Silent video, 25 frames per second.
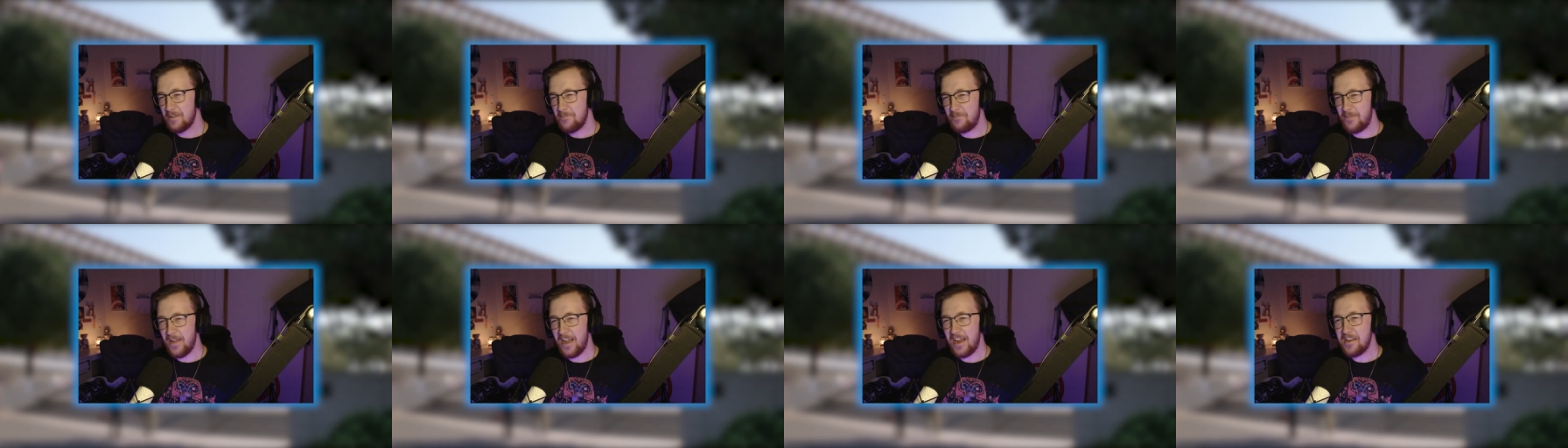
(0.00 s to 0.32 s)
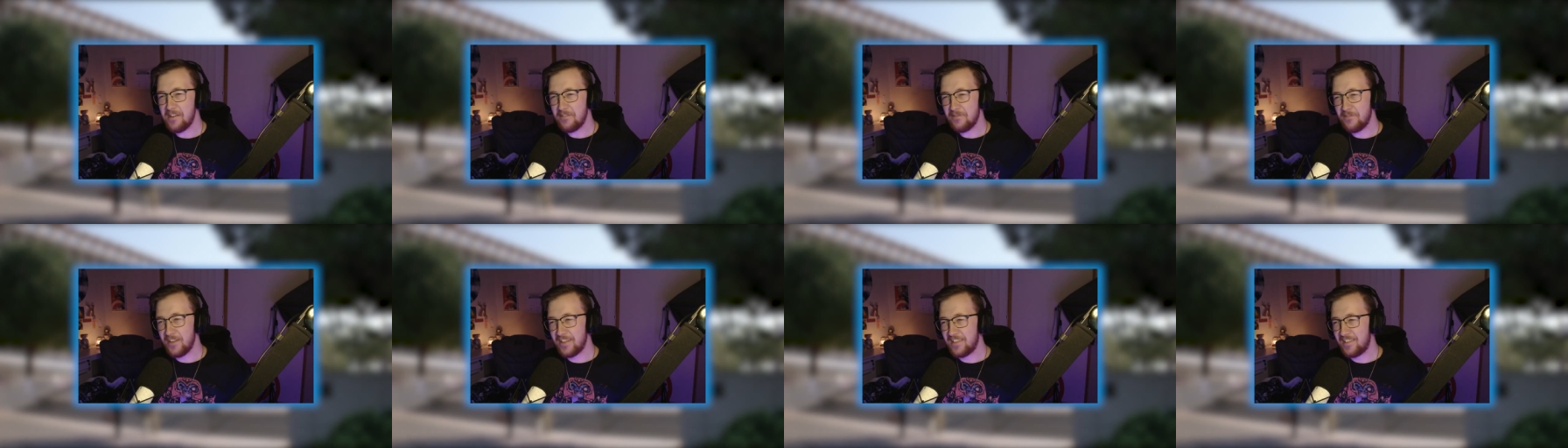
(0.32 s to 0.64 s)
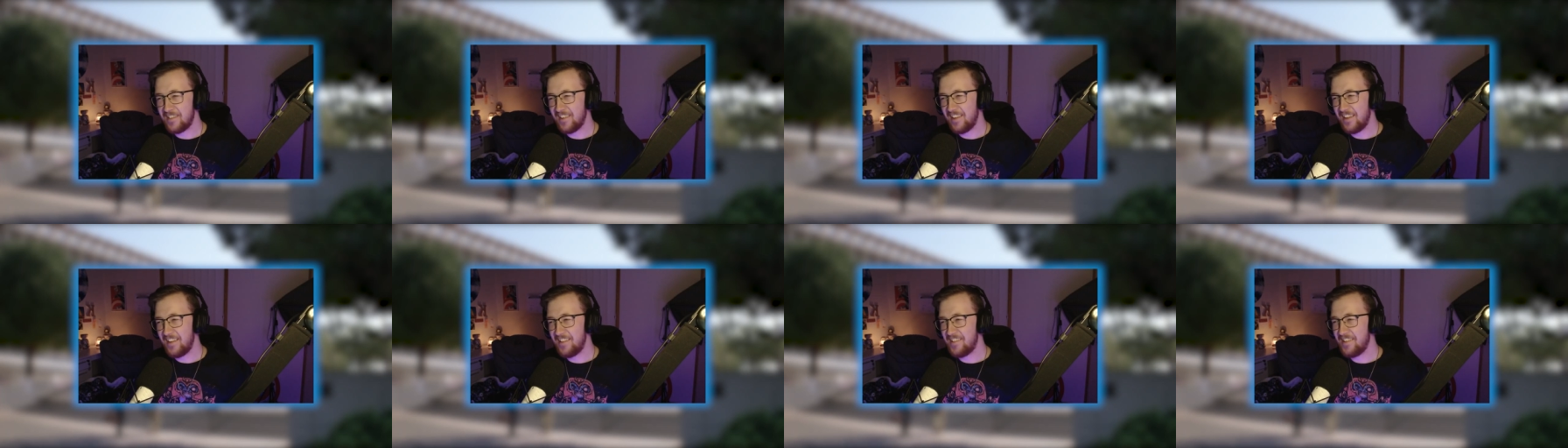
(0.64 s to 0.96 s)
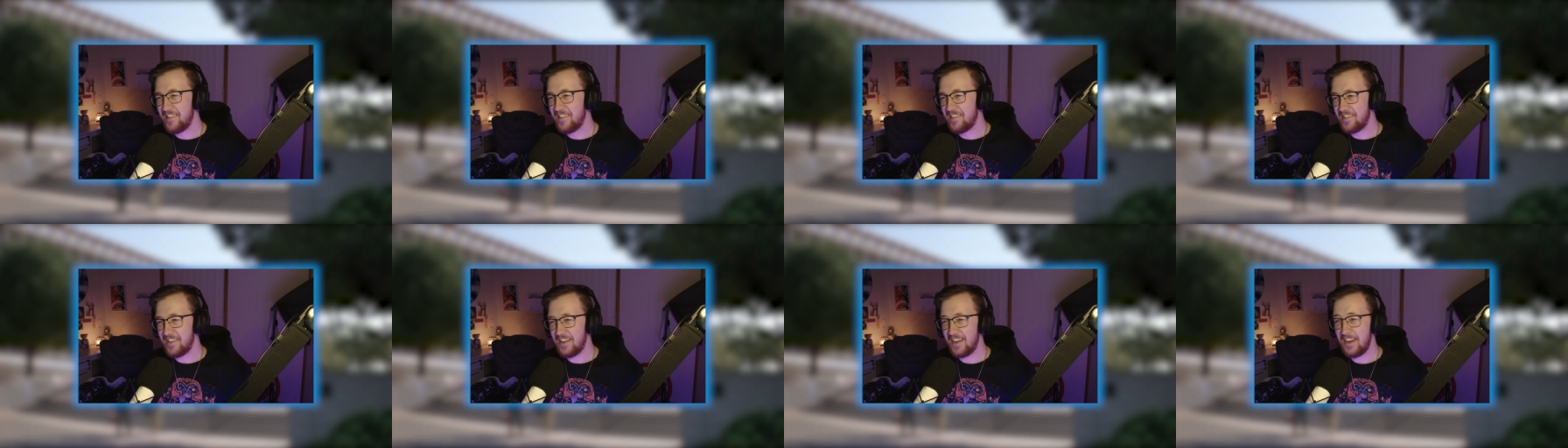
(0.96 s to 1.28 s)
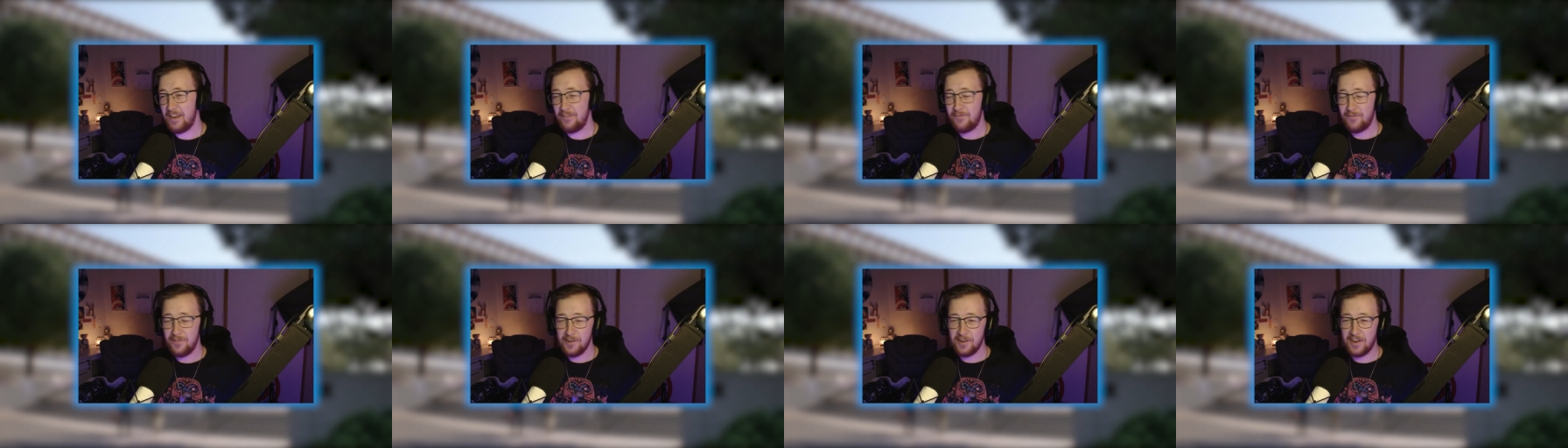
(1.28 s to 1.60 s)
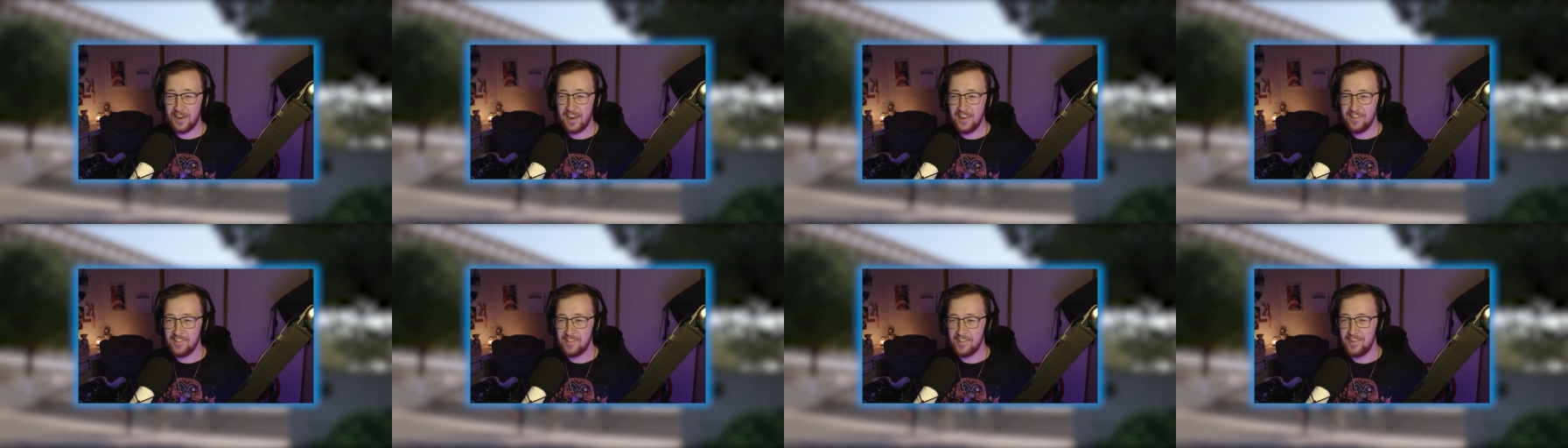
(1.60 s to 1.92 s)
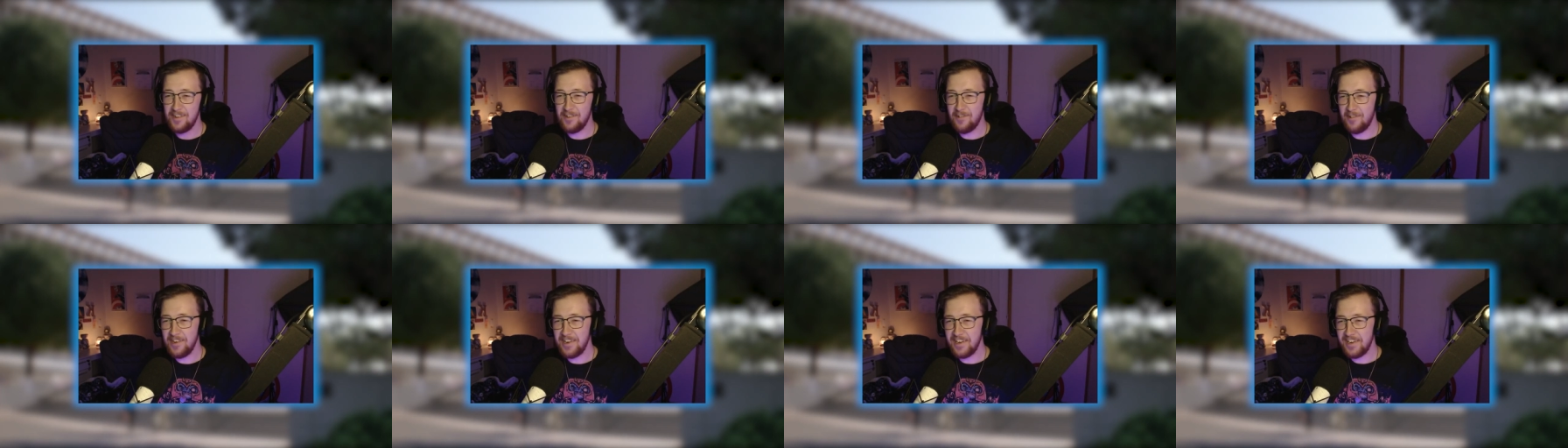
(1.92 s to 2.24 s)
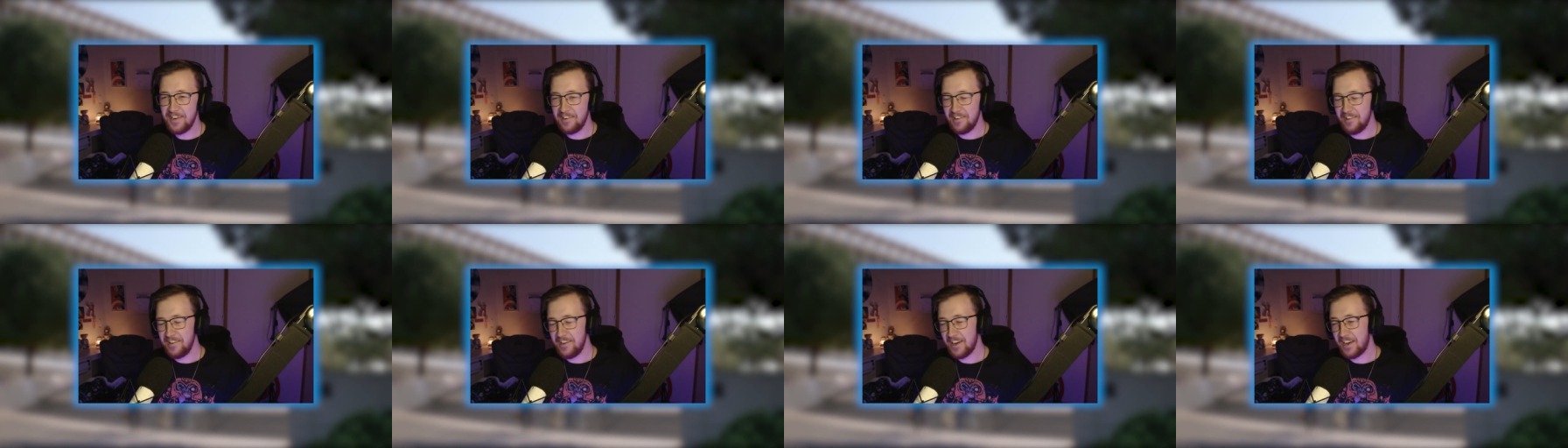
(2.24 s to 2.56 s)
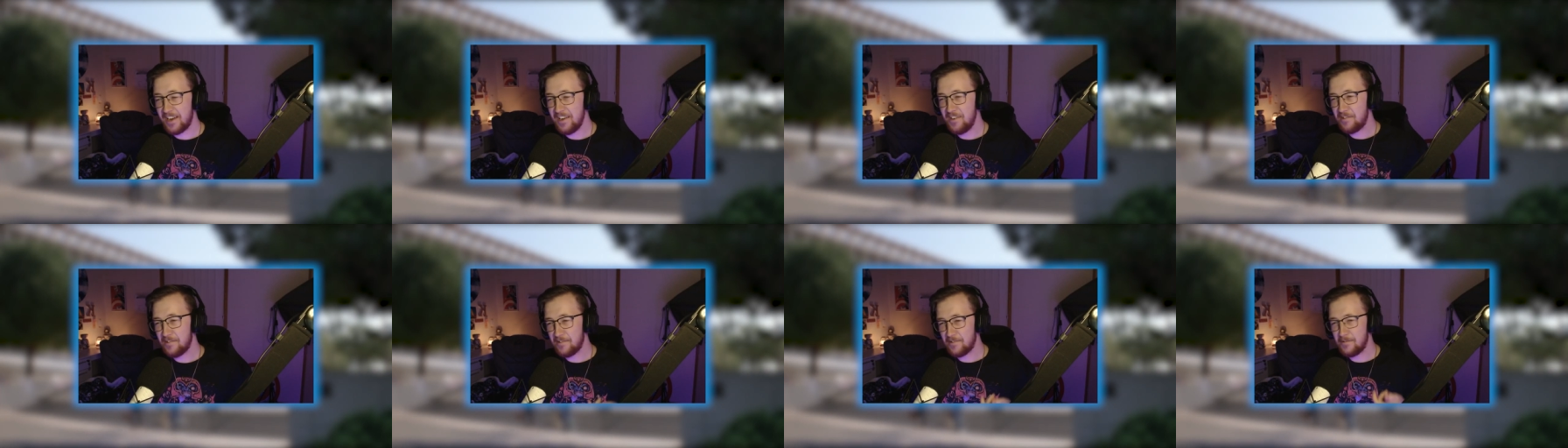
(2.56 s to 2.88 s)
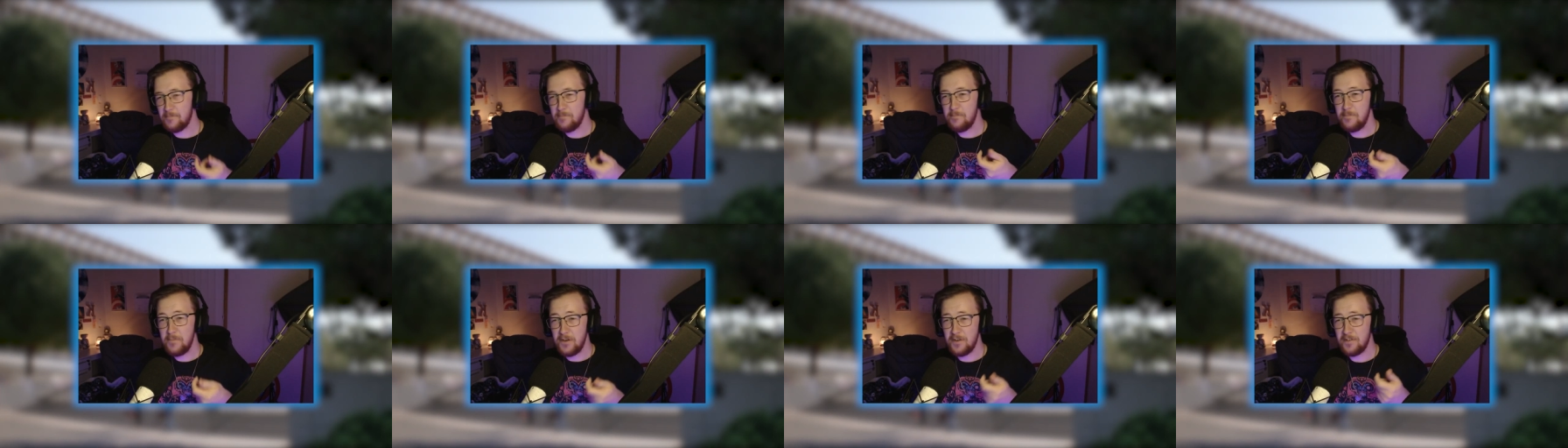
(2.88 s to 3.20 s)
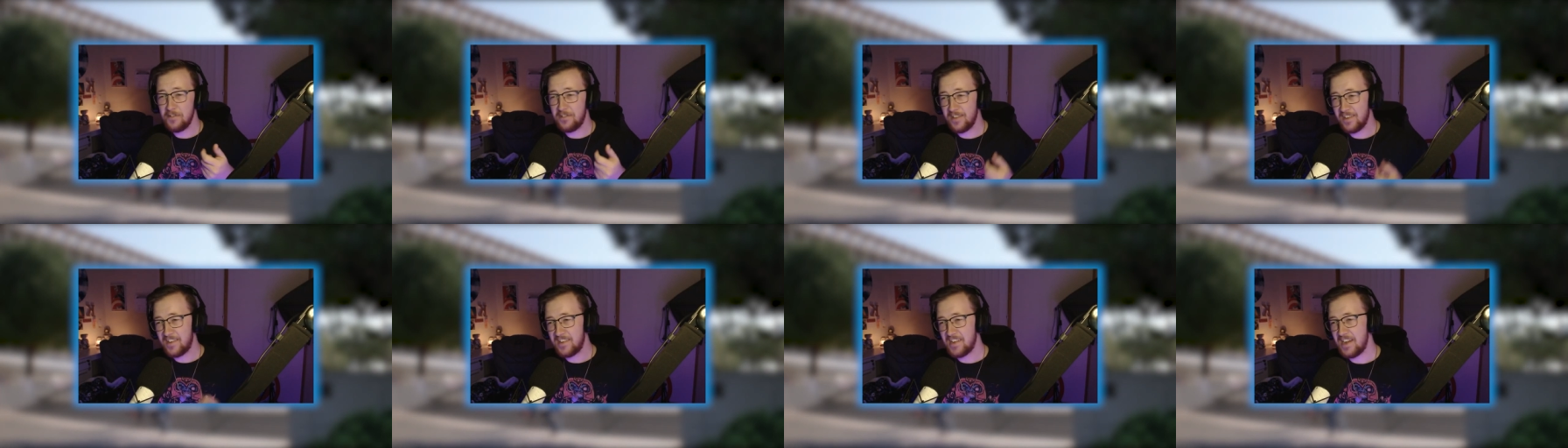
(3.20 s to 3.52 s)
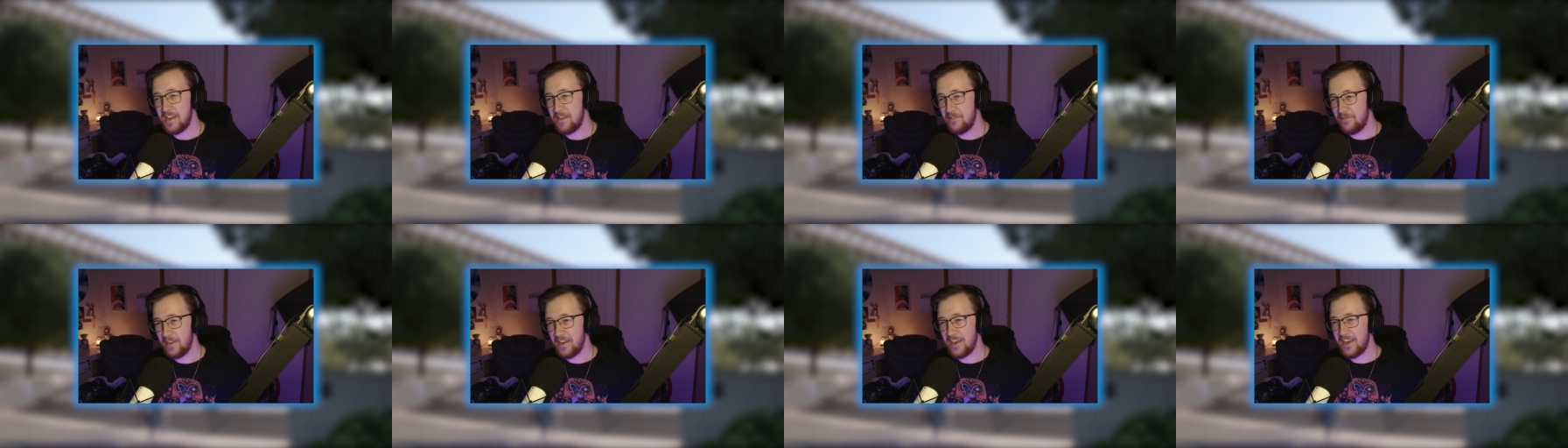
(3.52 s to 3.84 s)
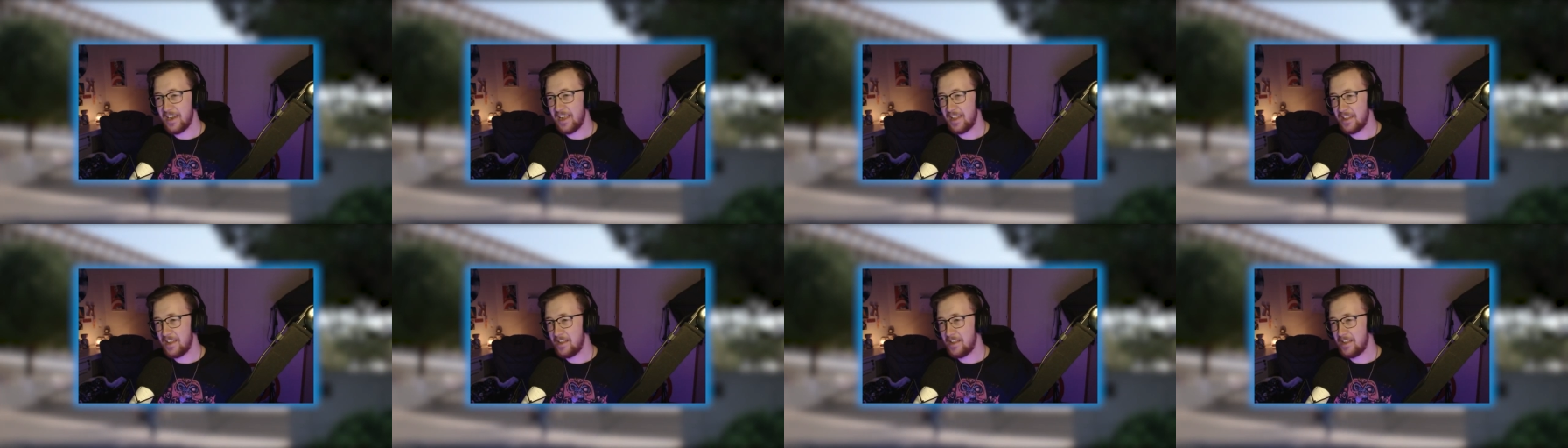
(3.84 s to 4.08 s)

benefit to this is if your kid's annoying you, you can just mute the TV and